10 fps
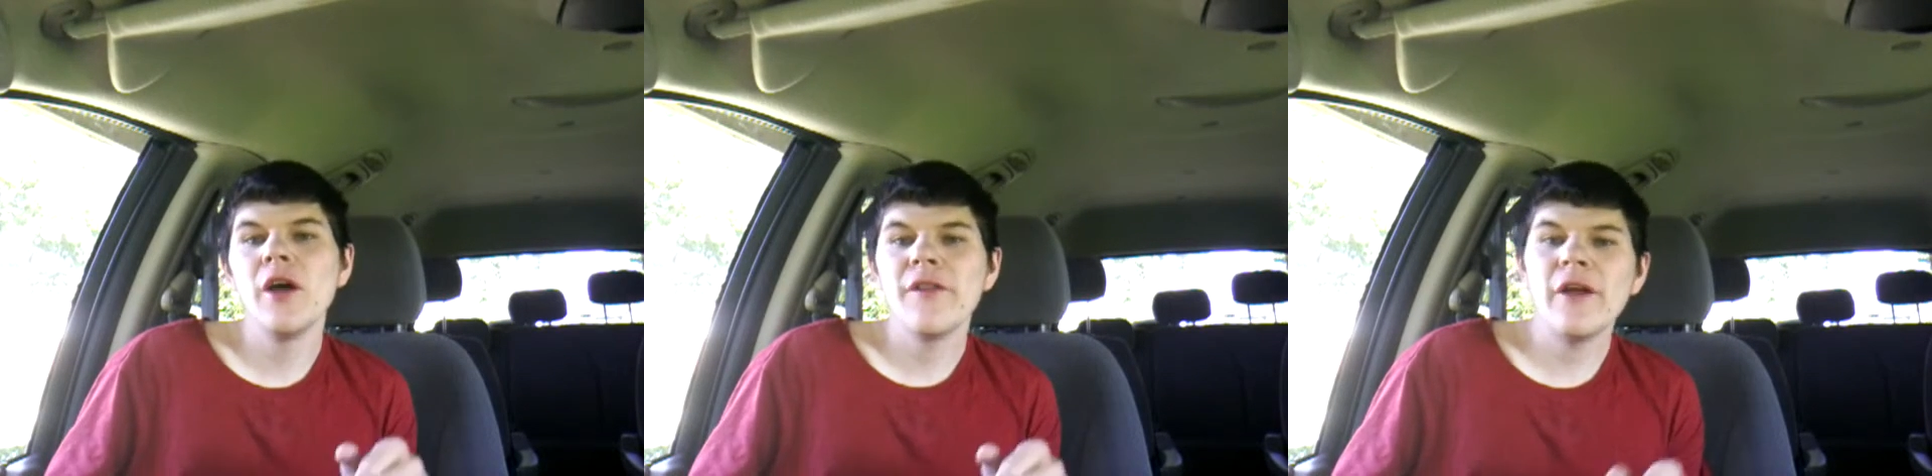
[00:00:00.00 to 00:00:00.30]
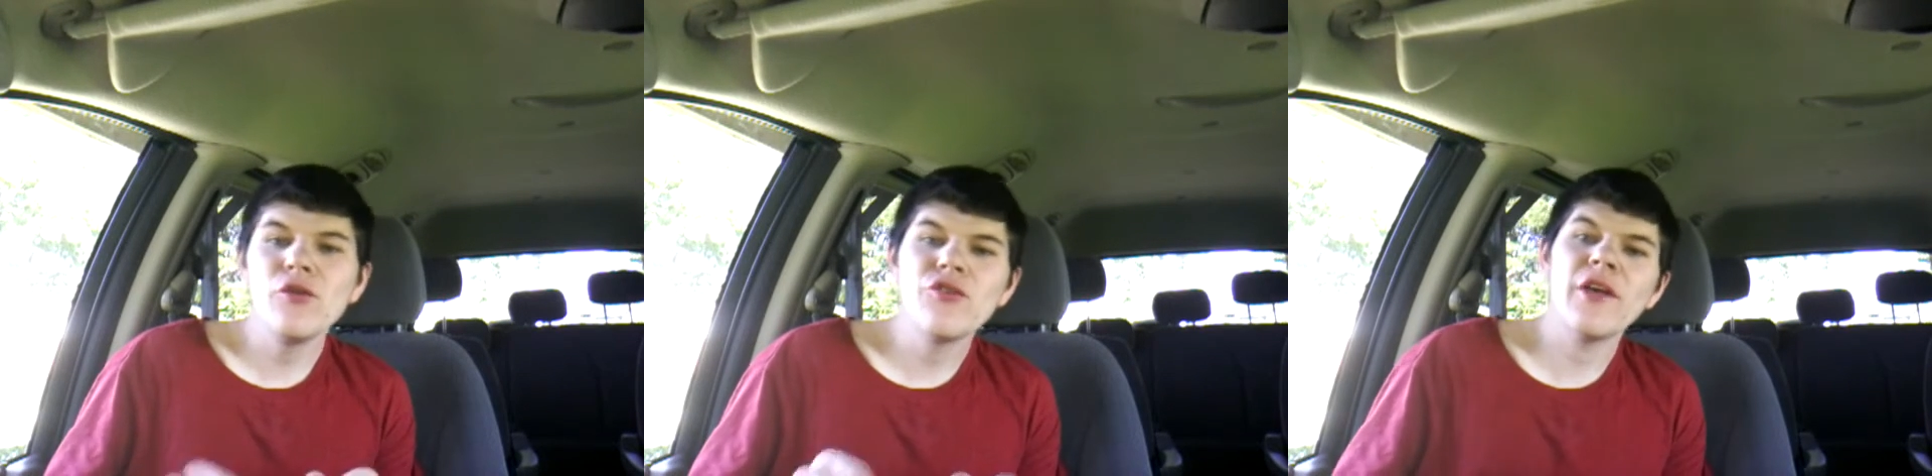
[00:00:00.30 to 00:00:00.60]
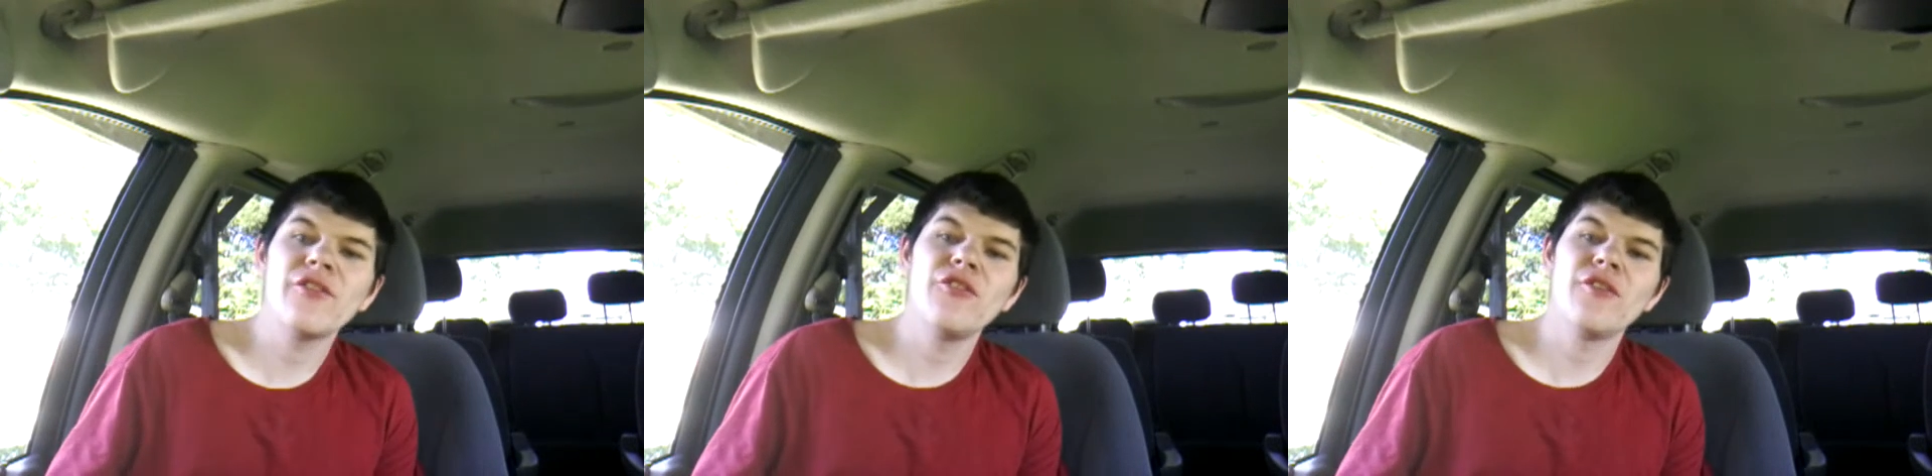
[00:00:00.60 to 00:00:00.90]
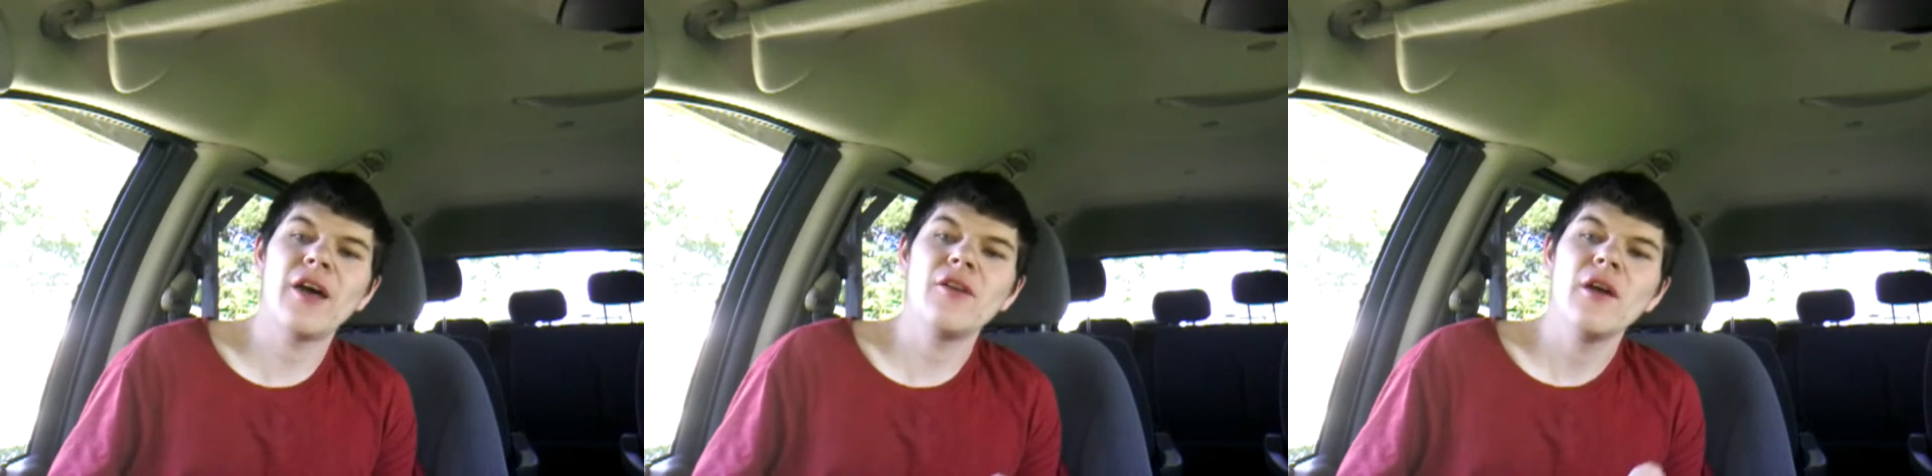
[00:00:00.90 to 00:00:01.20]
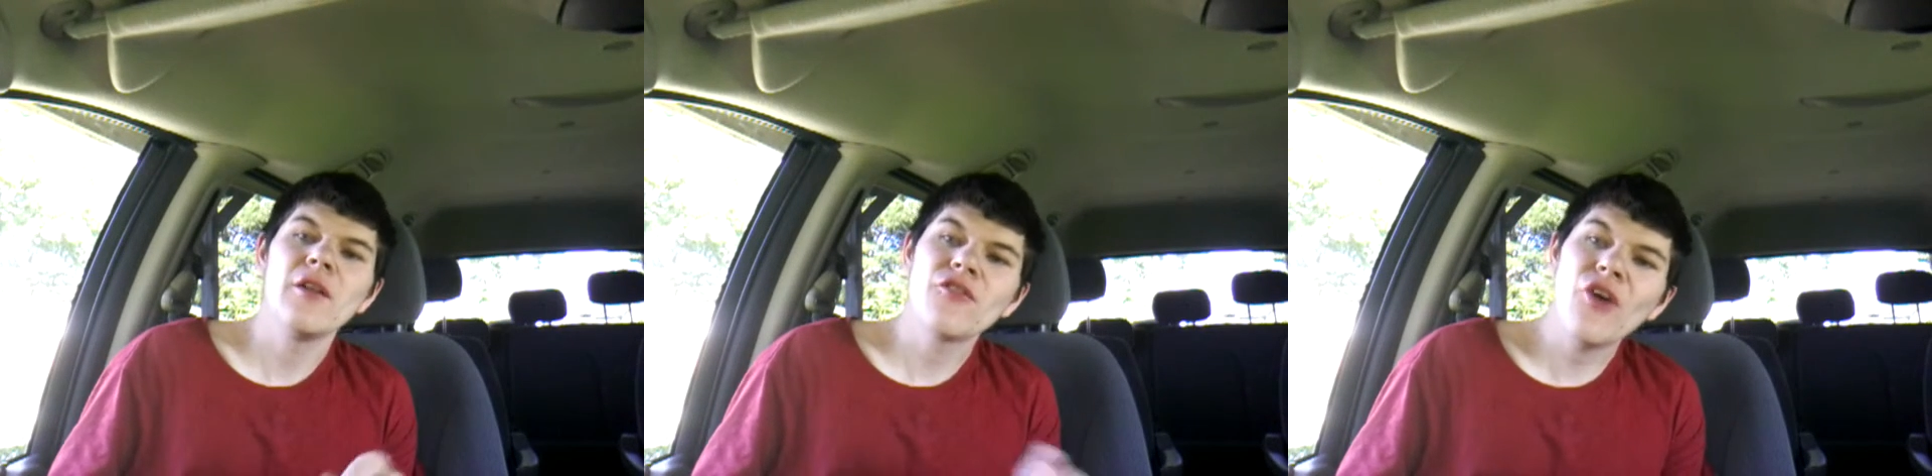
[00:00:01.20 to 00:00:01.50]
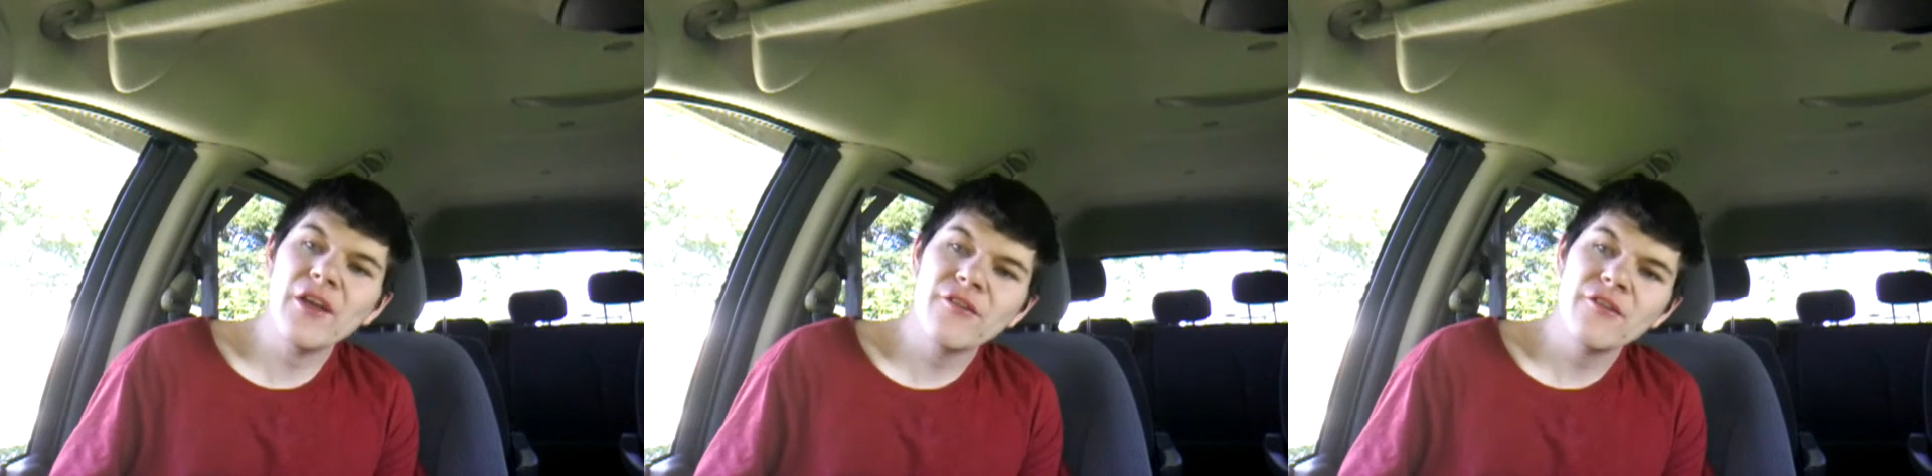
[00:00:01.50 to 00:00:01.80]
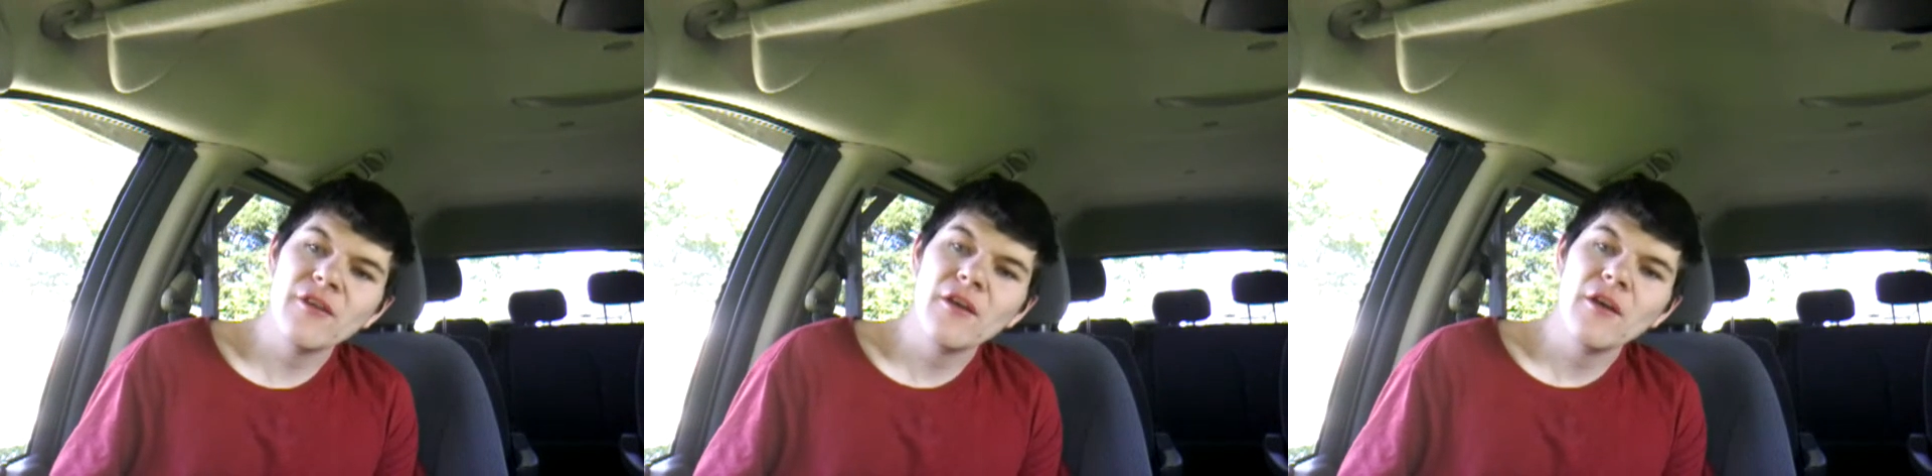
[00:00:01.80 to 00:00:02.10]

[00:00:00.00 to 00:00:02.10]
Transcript: then you test your nitrates.